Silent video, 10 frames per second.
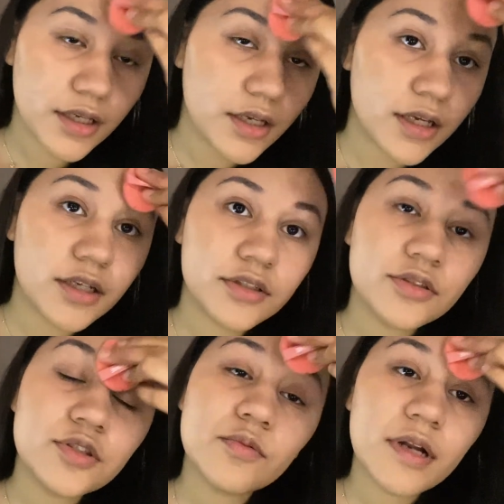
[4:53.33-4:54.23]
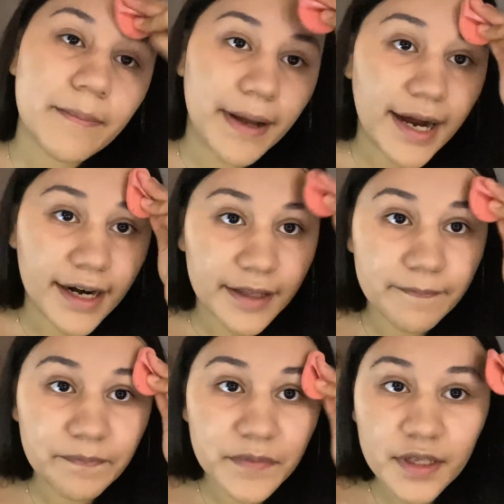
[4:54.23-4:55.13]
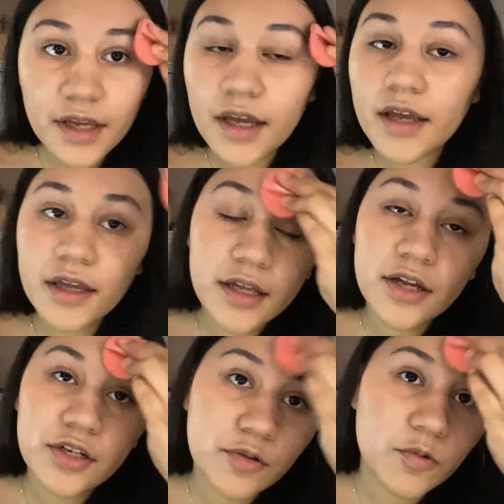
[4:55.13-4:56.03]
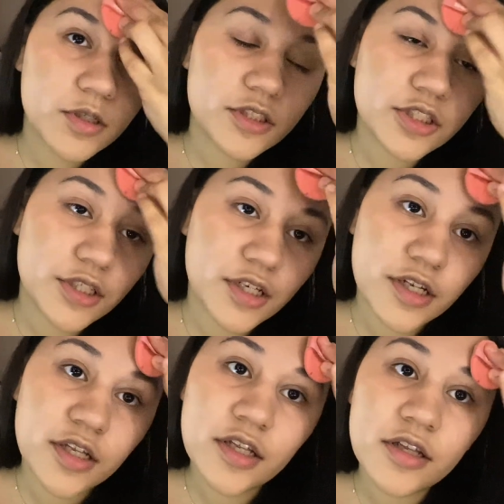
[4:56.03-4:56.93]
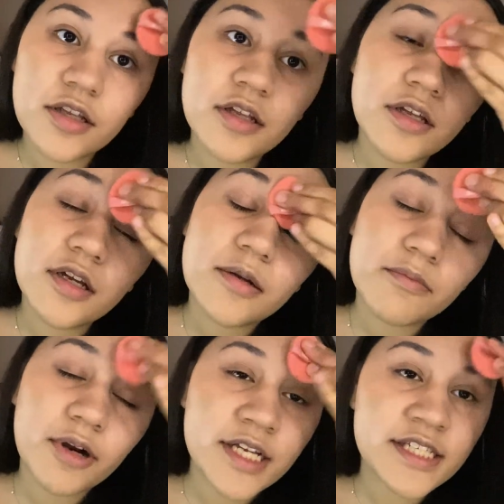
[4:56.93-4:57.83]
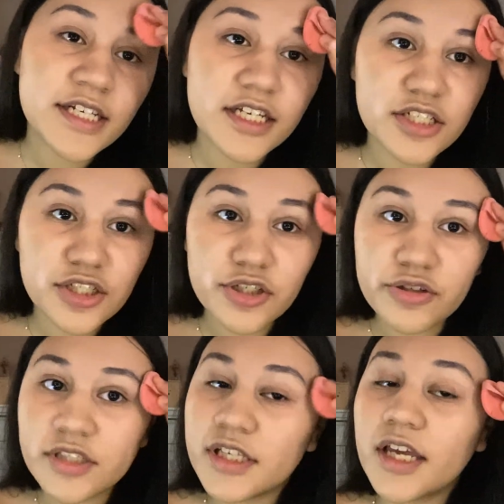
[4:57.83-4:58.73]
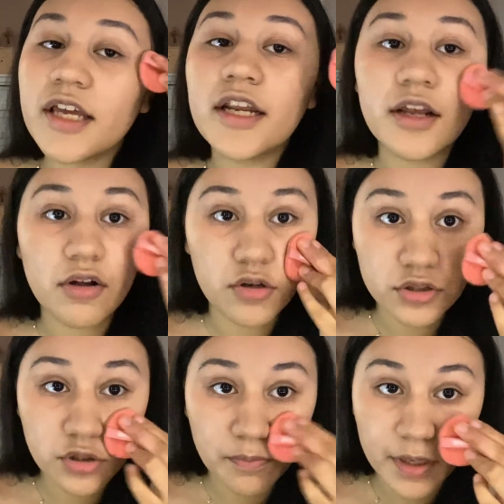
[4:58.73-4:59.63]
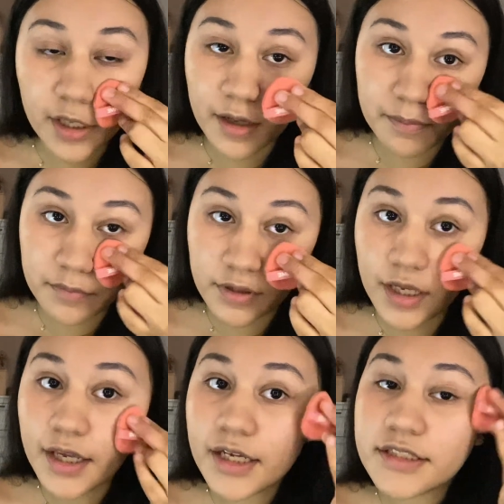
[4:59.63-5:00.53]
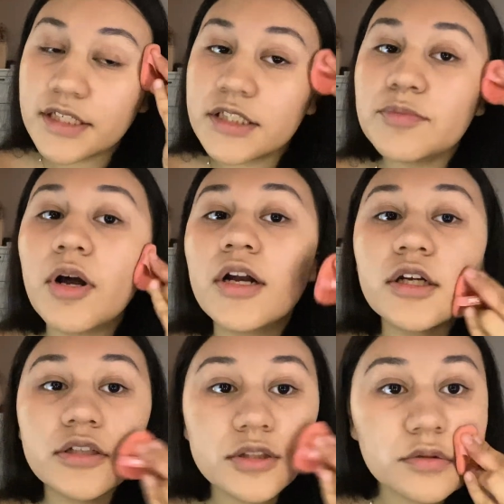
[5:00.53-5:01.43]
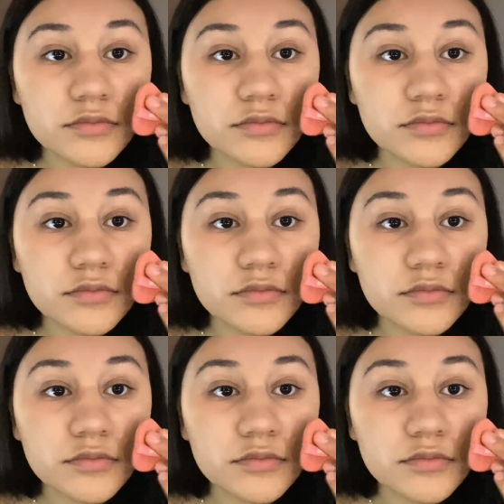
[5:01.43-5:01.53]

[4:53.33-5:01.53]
And you just want to pat it, and you want to press it into your skin and also pick up like excess product.